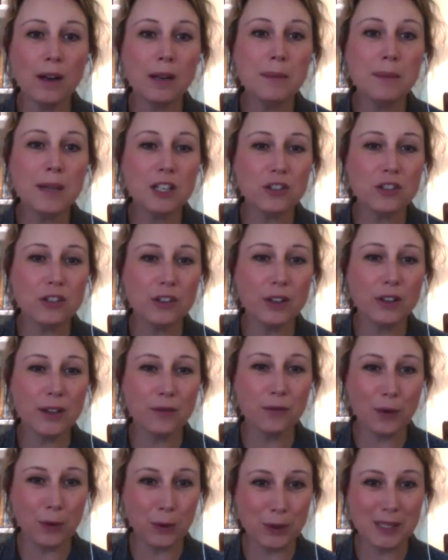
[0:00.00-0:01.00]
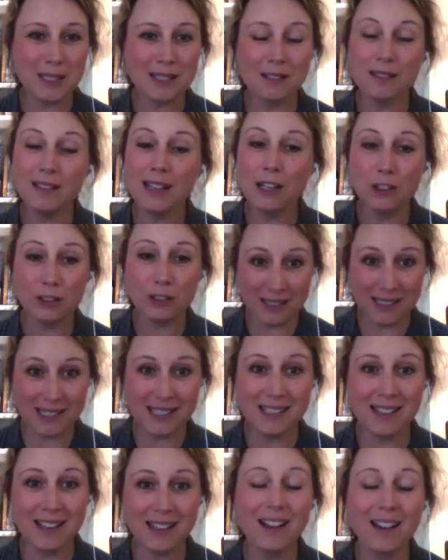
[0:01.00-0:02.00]
to make sure that folks that are
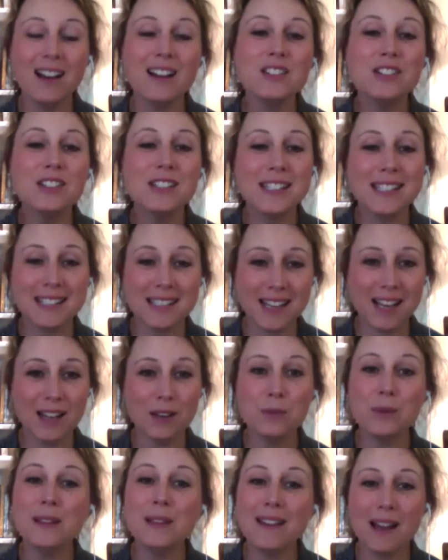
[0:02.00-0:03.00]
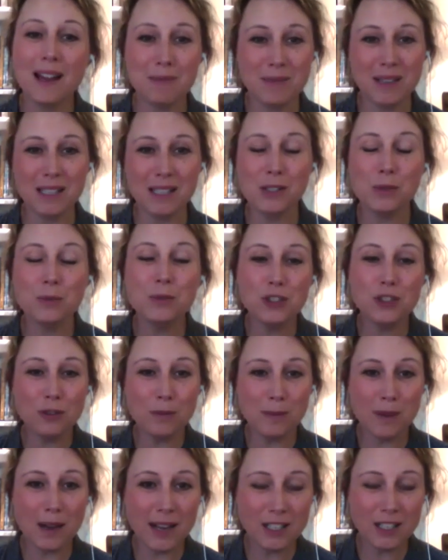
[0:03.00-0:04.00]
listening understand what that means. Would you
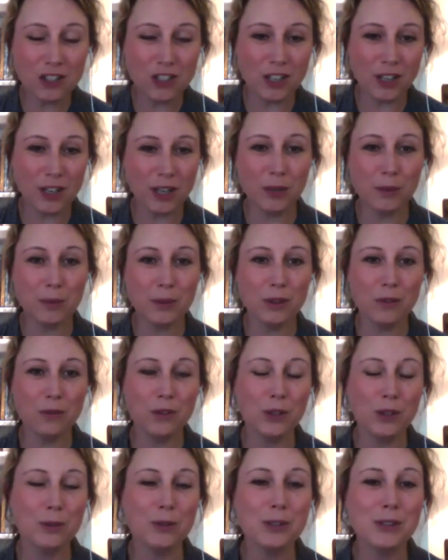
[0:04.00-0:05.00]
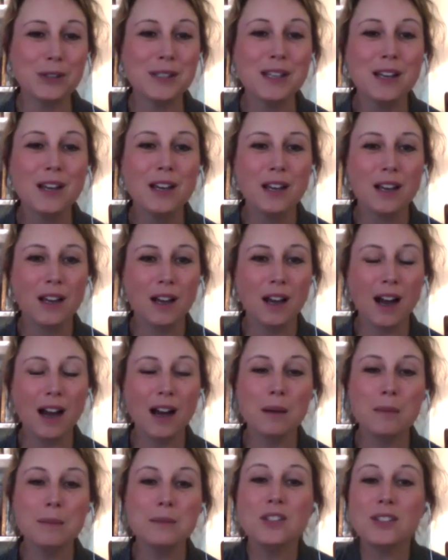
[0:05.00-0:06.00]
mind sharing with the viewers
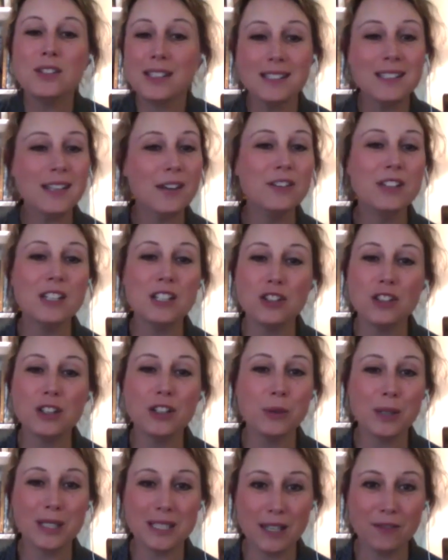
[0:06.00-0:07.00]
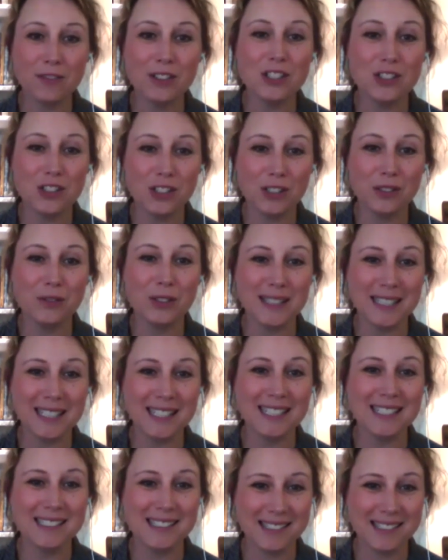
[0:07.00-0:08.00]
just a quick definition of what that
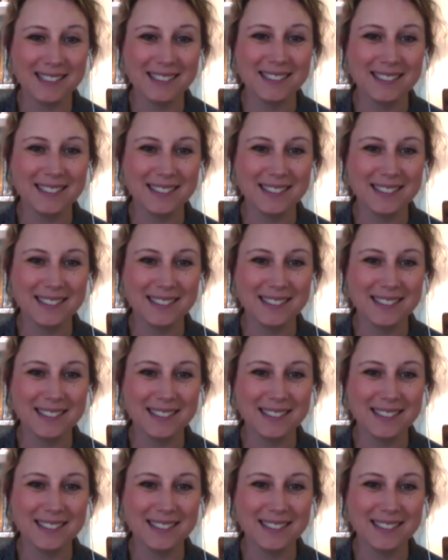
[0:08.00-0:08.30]
is?